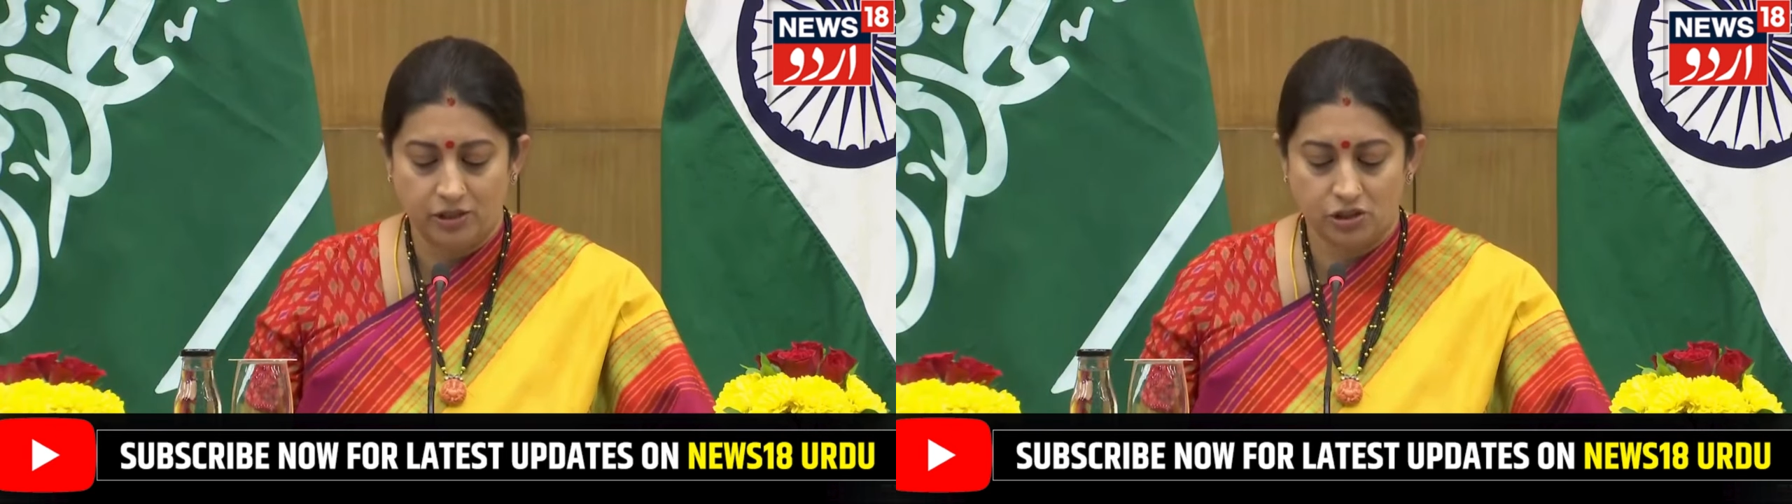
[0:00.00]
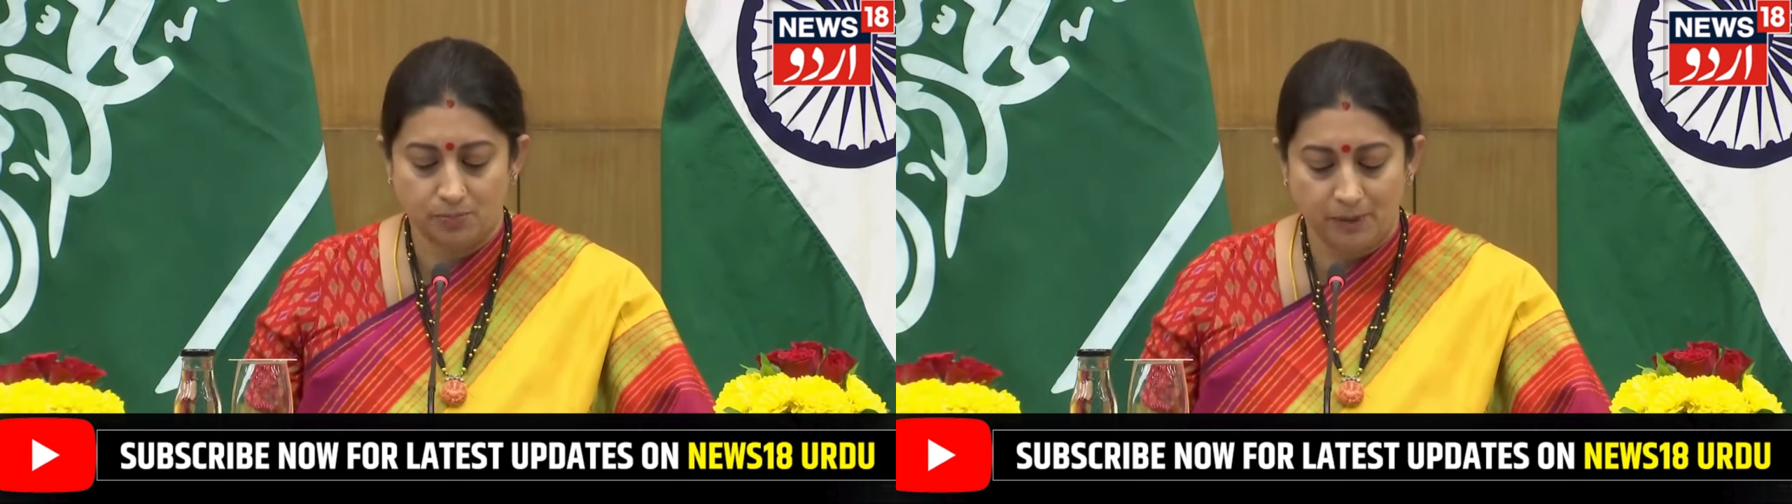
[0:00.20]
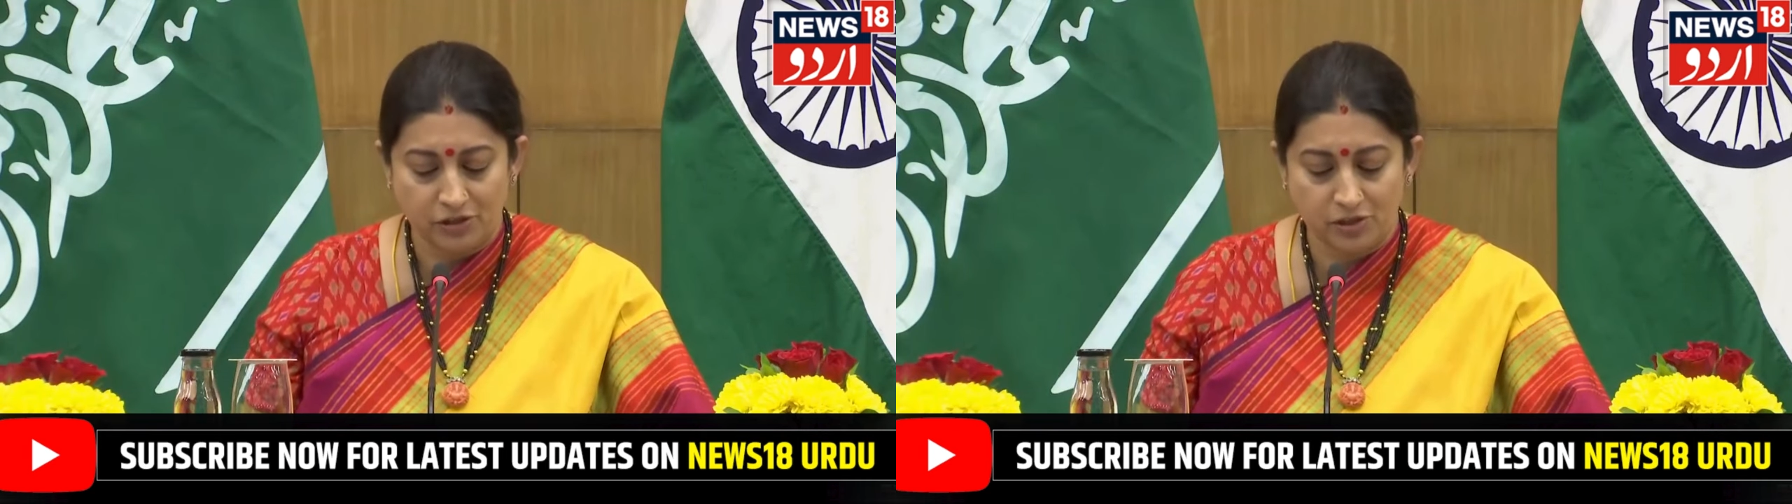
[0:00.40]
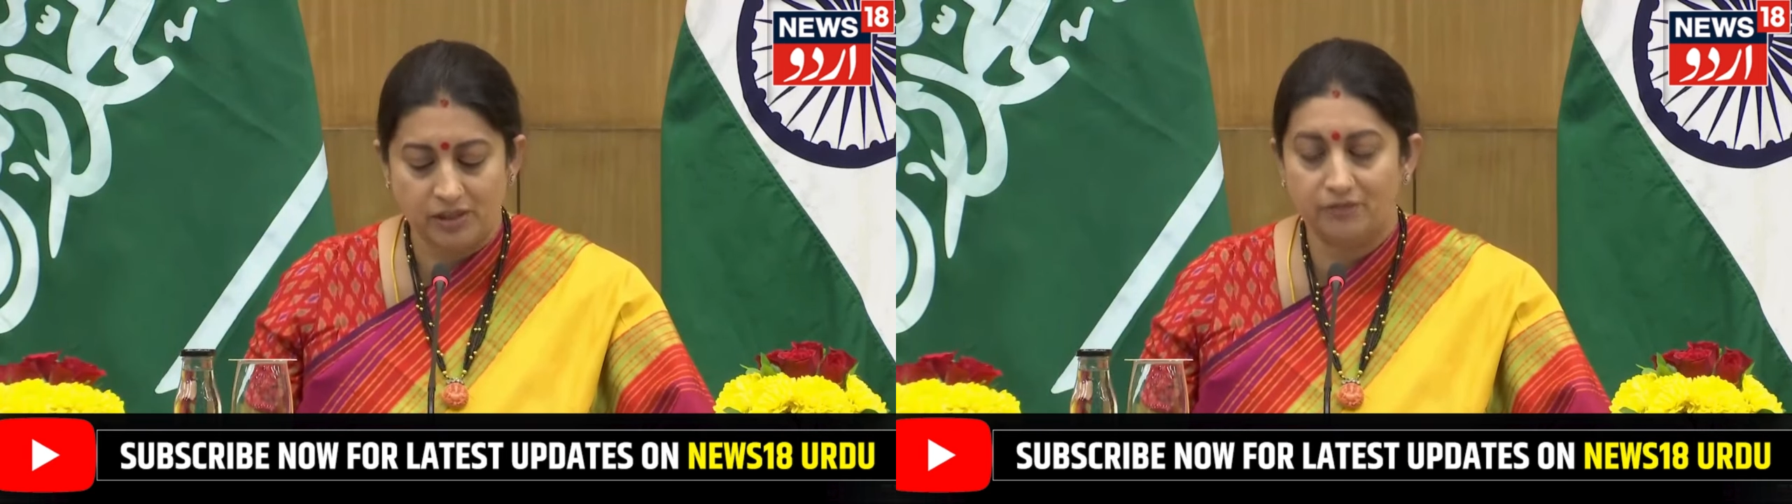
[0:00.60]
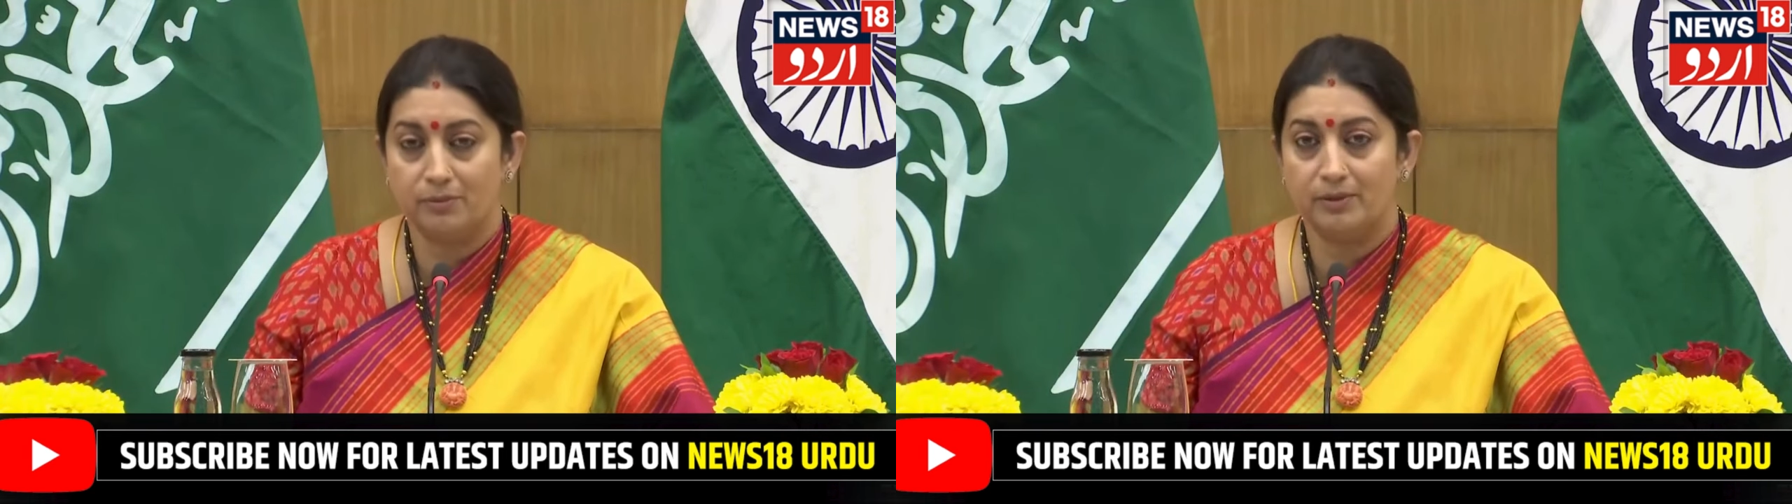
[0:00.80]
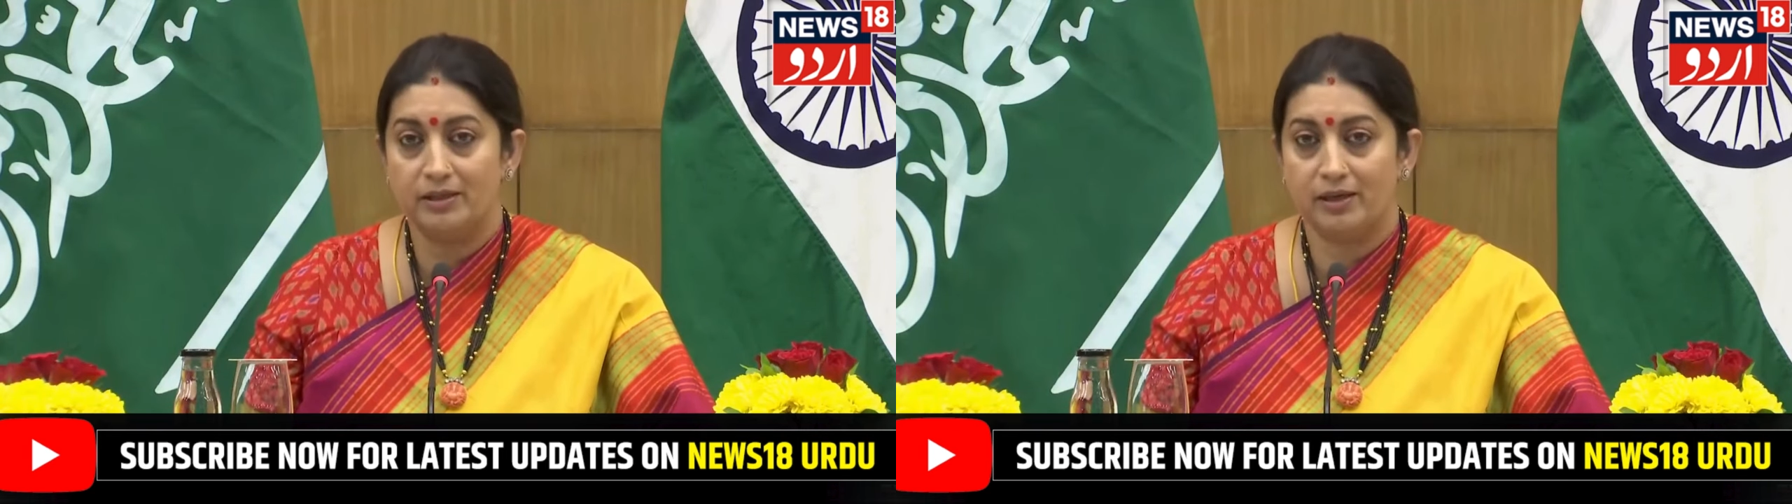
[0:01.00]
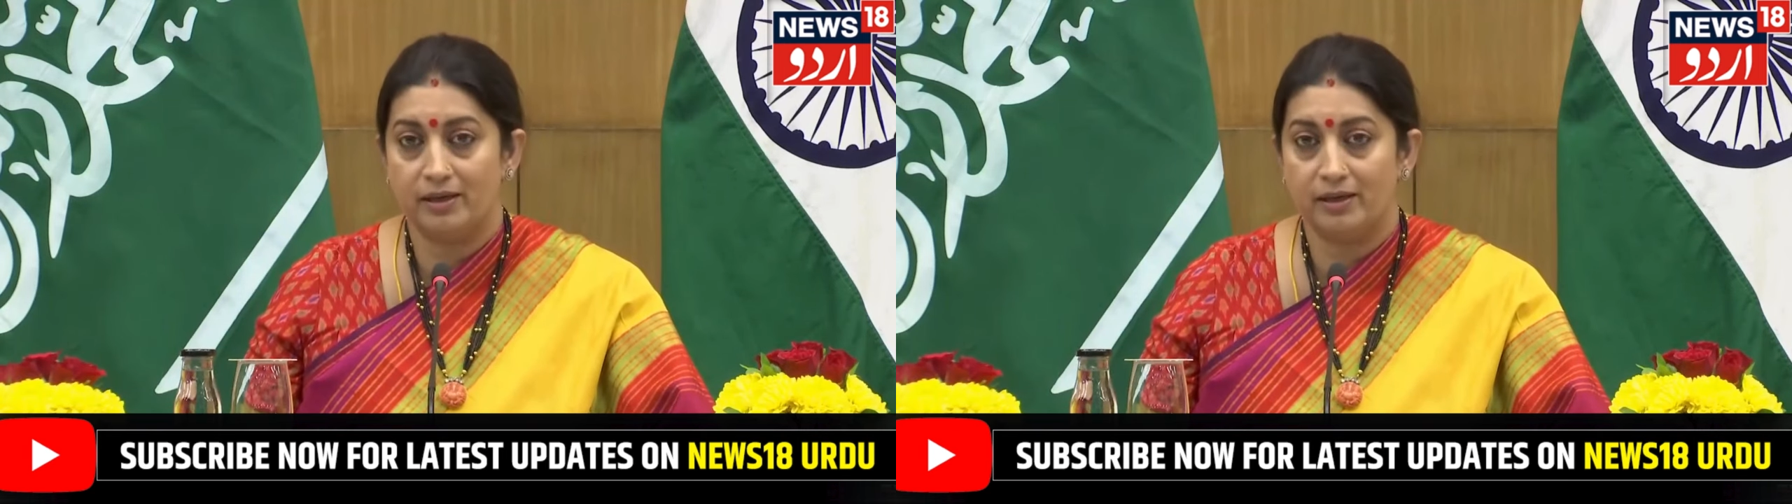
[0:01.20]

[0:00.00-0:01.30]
especially women